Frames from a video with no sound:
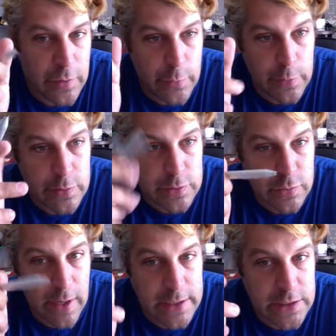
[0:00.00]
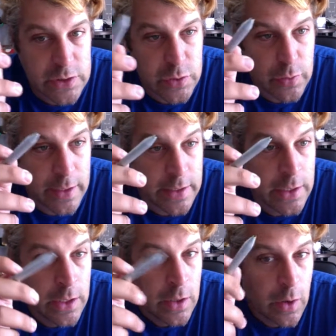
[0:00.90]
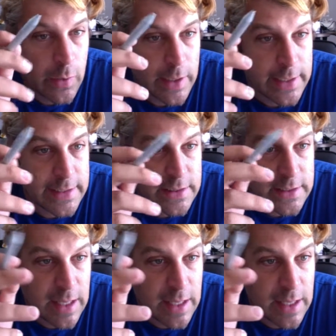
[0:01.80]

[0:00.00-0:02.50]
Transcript: you will scratch the screen, or at least the